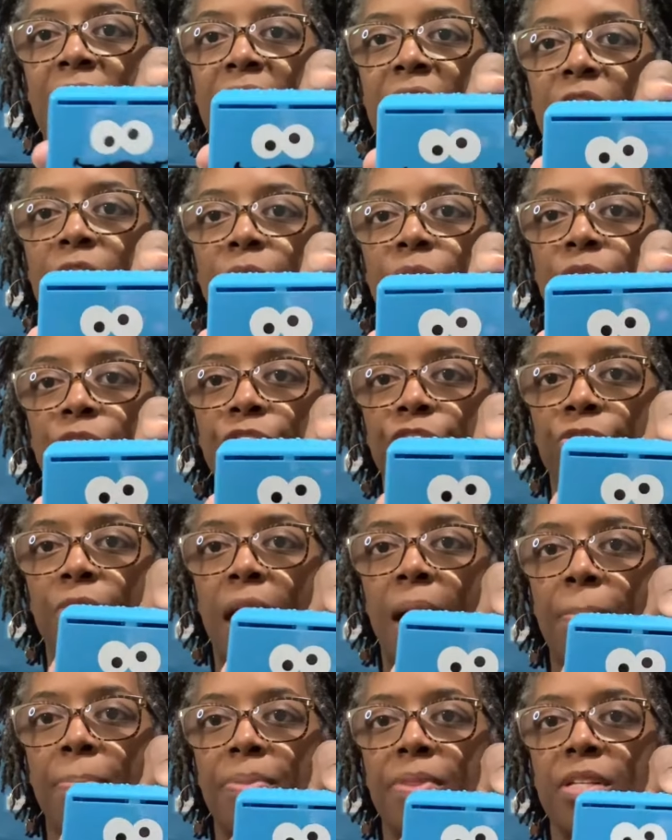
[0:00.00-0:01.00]
it will
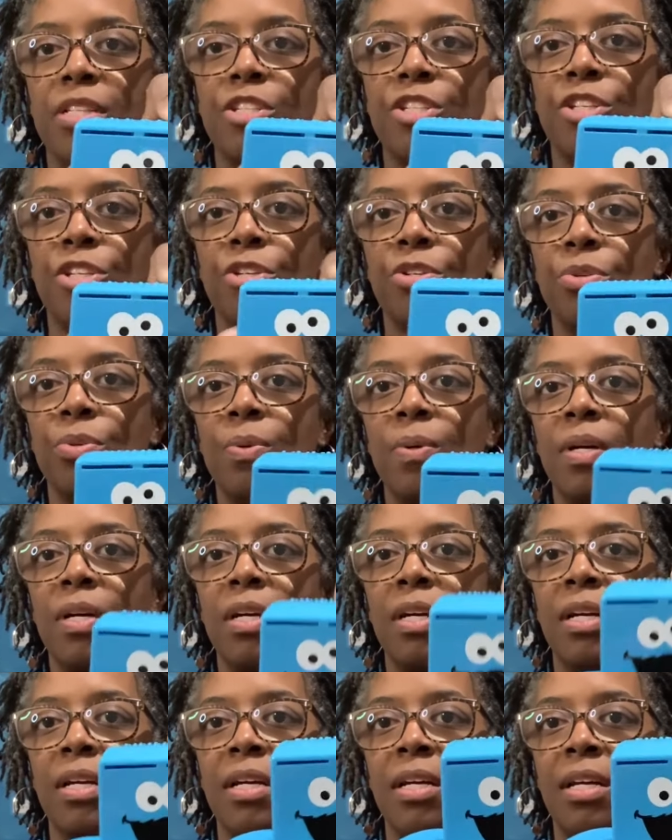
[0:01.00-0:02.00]
drop the two.
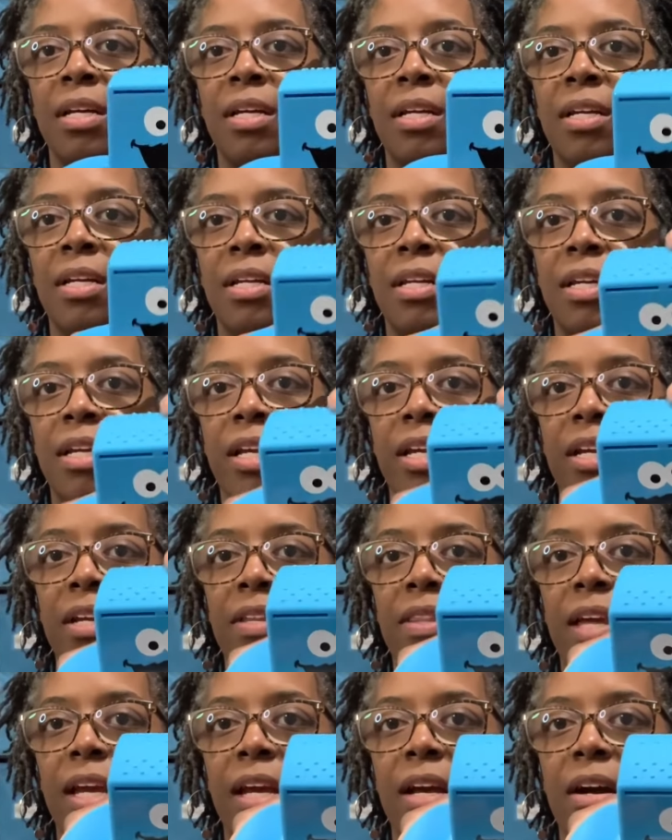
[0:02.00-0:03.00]

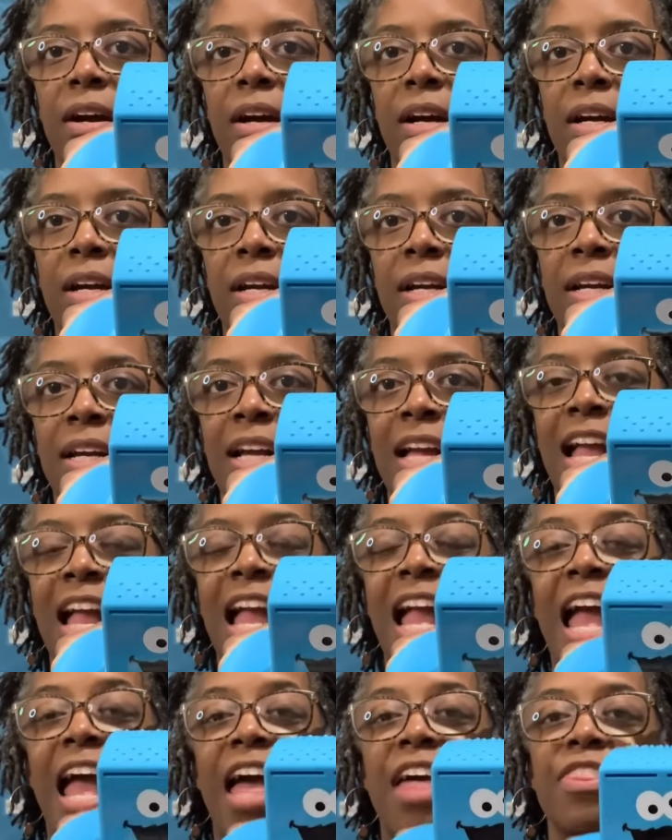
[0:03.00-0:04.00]
Here they are.
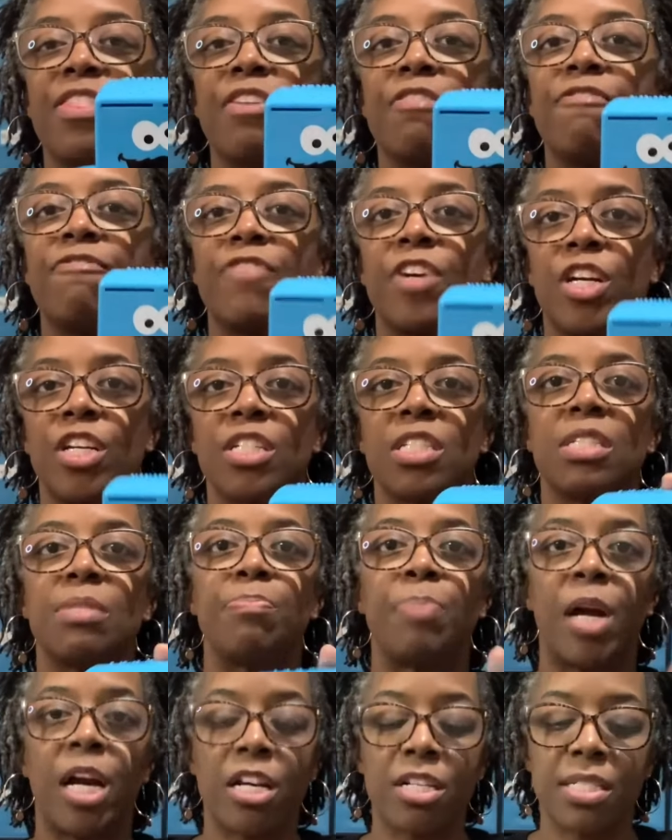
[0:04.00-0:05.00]
And the first
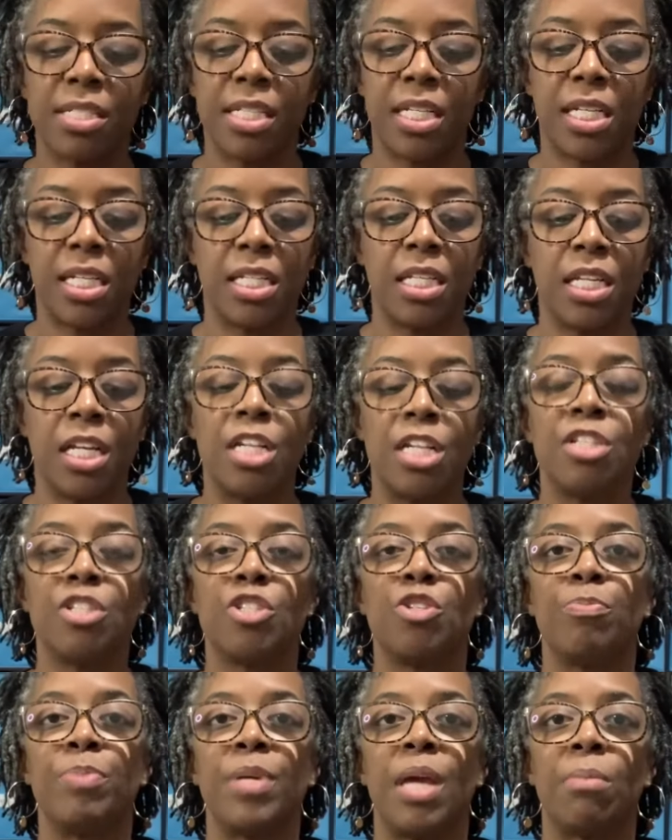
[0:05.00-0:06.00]
person to be